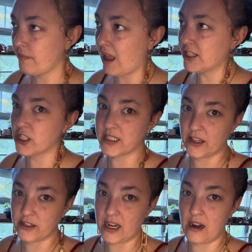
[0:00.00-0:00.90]
I shouldn't say
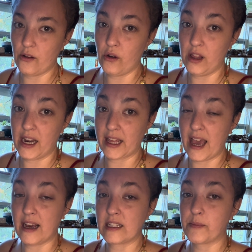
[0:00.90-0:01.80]
there's not a whole lot of
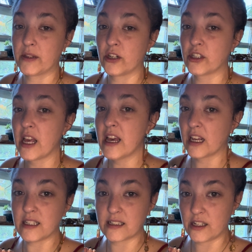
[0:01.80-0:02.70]
chaos, but
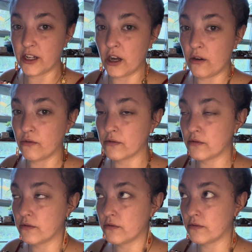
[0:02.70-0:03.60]
because,
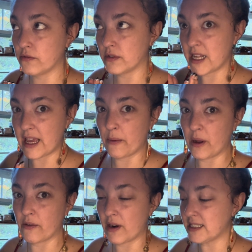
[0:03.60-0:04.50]
take what
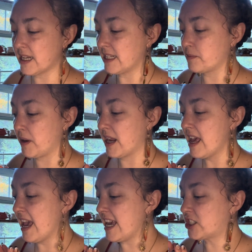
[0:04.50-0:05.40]
it resonates, but
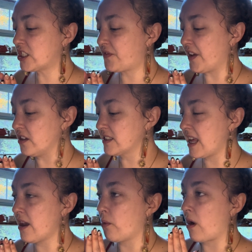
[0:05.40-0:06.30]
it just feels
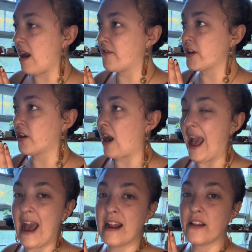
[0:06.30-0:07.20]
like wherever you're
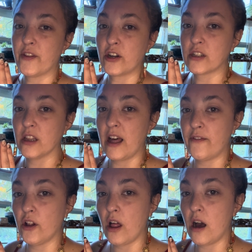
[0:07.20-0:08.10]
at, there's a
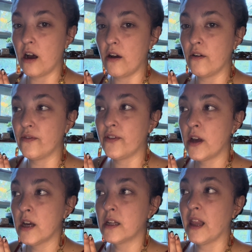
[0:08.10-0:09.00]
level of
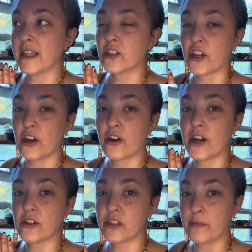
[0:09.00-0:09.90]
like security
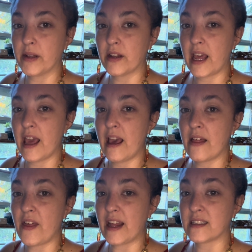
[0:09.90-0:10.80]
or stability
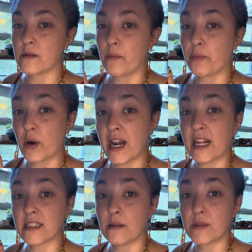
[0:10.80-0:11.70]
that's
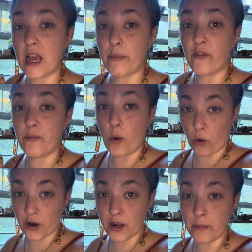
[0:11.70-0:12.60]
breeding some type of
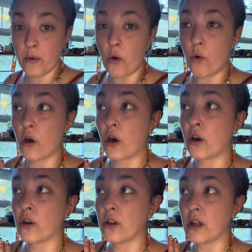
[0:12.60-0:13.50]
boredom,
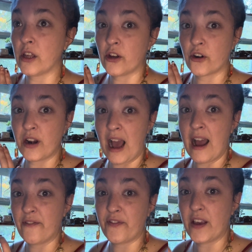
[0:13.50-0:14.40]
or you're
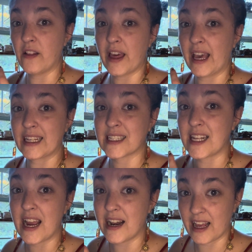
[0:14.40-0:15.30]
not feeling
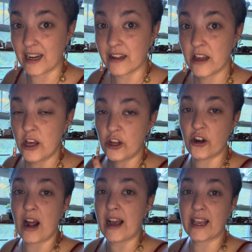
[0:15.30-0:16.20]
excited. You're
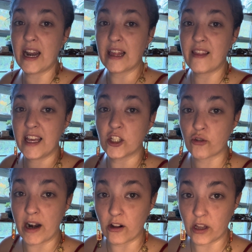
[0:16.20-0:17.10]
not getting the
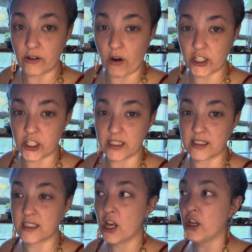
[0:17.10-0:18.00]
adrenaline
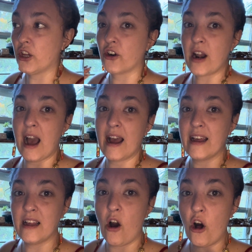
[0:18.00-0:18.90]
rushes. You're not
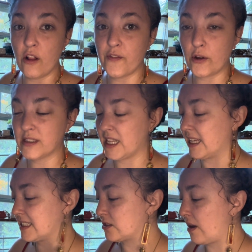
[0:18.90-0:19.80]
all of those
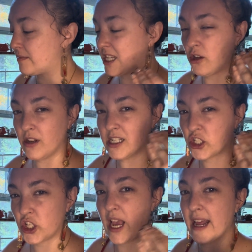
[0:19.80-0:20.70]
things. That's why I'm saying you need to
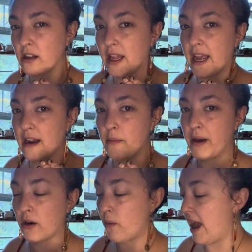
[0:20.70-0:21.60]
channel it in a
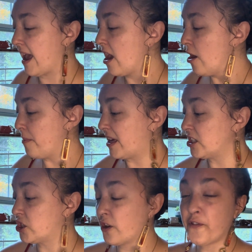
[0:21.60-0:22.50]
better way,
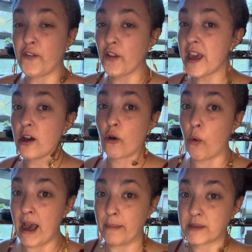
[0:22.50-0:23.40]
because you're fully
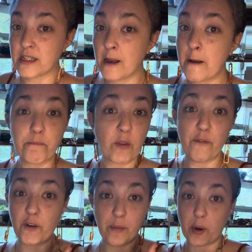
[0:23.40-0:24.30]
equipped
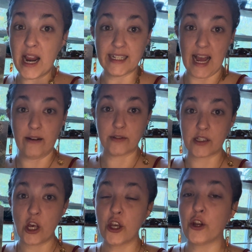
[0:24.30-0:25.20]
for the
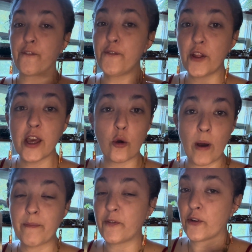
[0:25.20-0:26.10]
breakdowns. You're fully
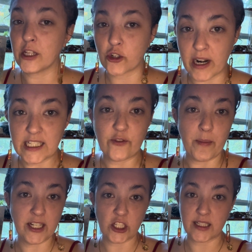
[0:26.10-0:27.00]
equipped for the
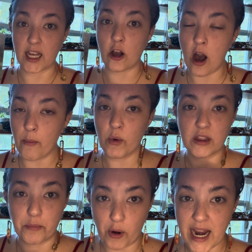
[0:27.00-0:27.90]
transformations that come with
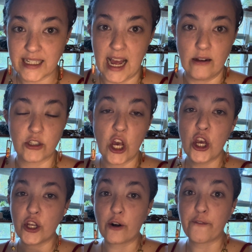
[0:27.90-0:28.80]
the breakdowns.
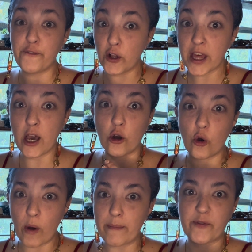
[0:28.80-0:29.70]
You're fully
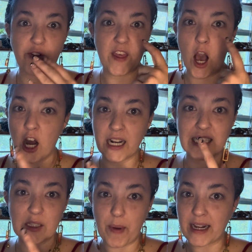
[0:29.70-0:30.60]
equipped for the
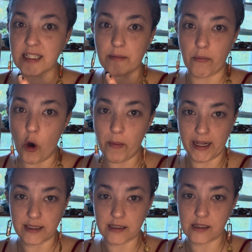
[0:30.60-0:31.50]
unexpected
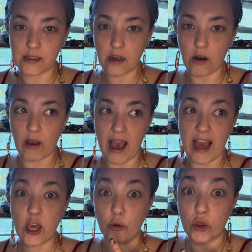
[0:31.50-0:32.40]
moments. Okay,
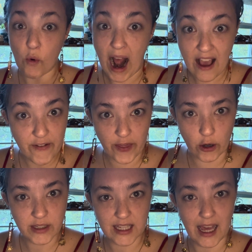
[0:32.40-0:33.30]
you thrive in
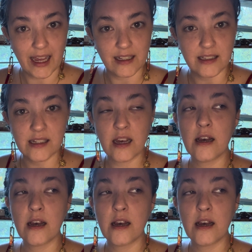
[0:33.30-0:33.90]
those things.